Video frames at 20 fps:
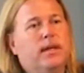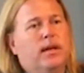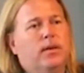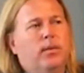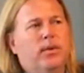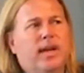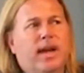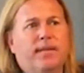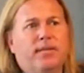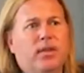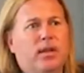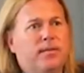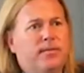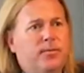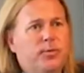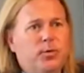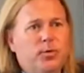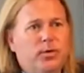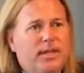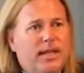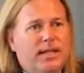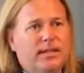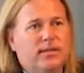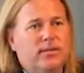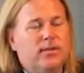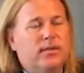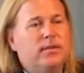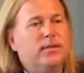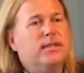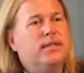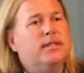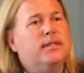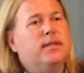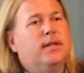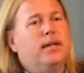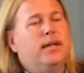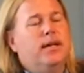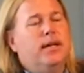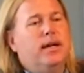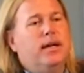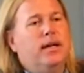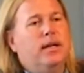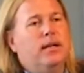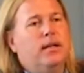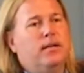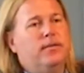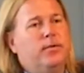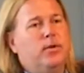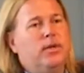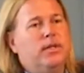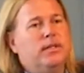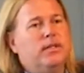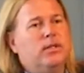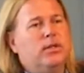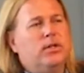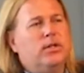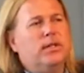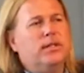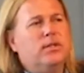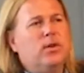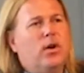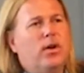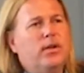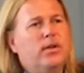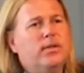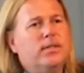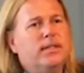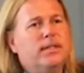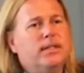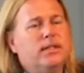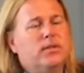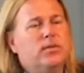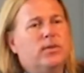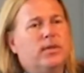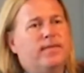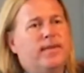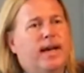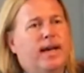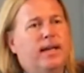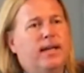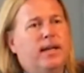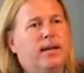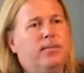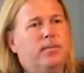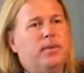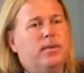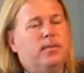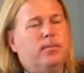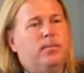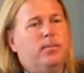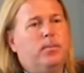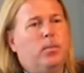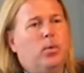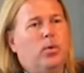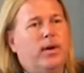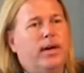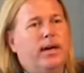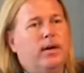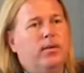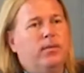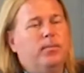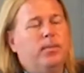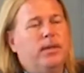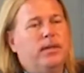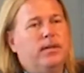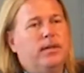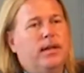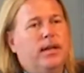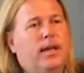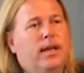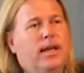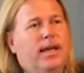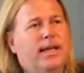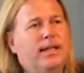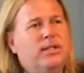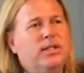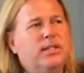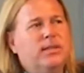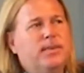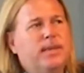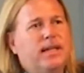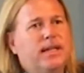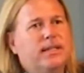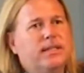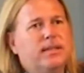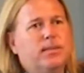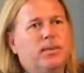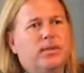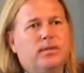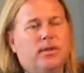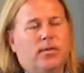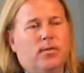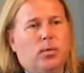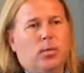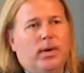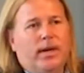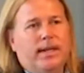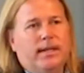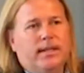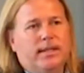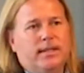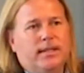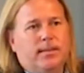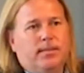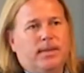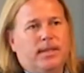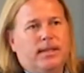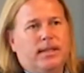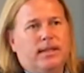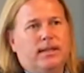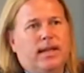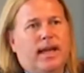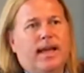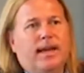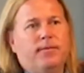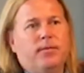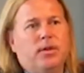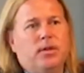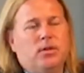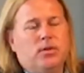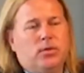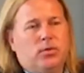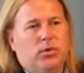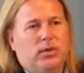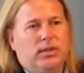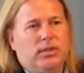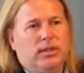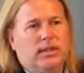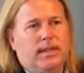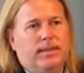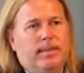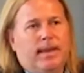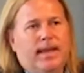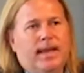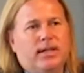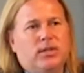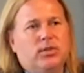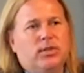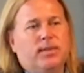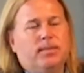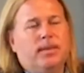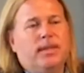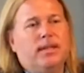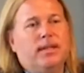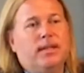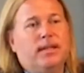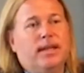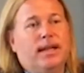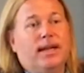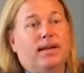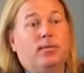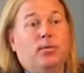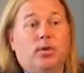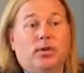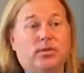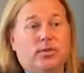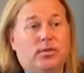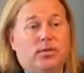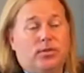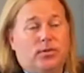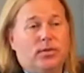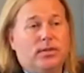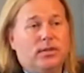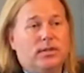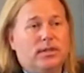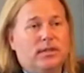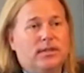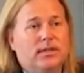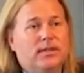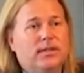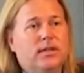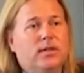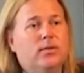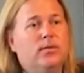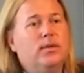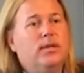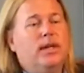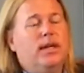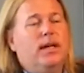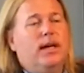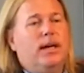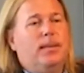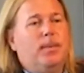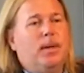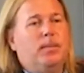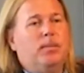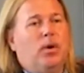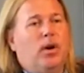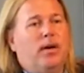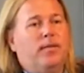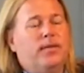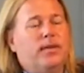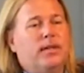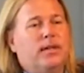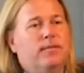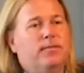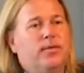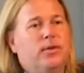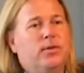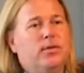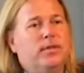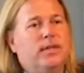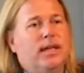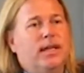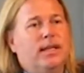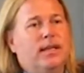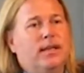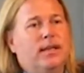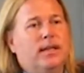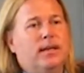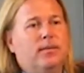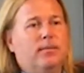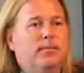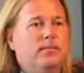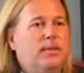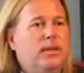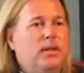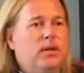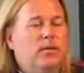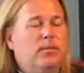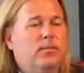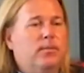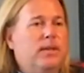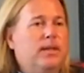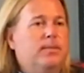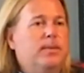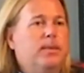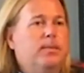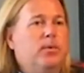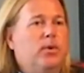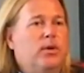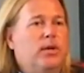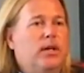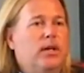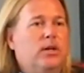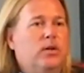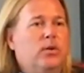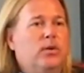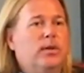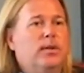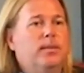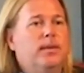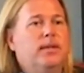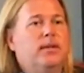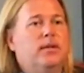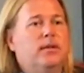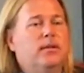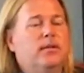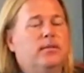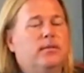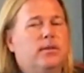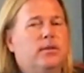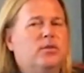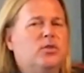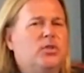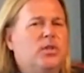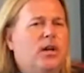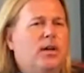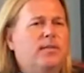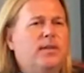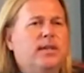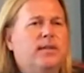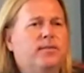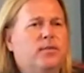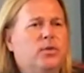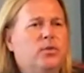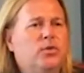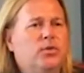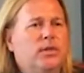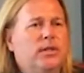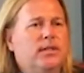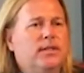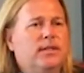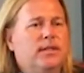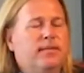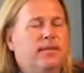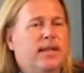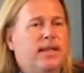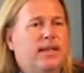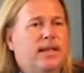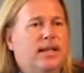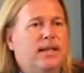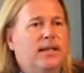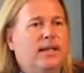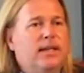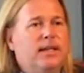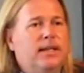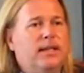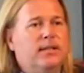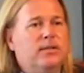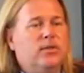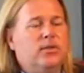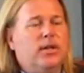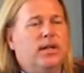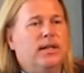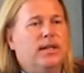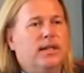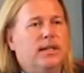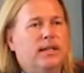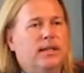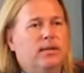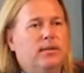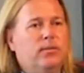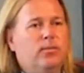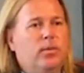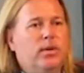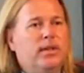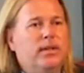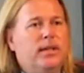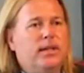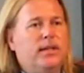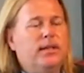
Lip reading: We have a lot of food deserts, a lot of food insecurity. So all those things sort of add up to poor health. And just because someone's overweight doesn't mean that they have good nutrition. It may actually mean that they have worse nutrition. So people often confuse that and think, you know, these people are hungry, but they're starving of nutrients that they need because they're not getting what they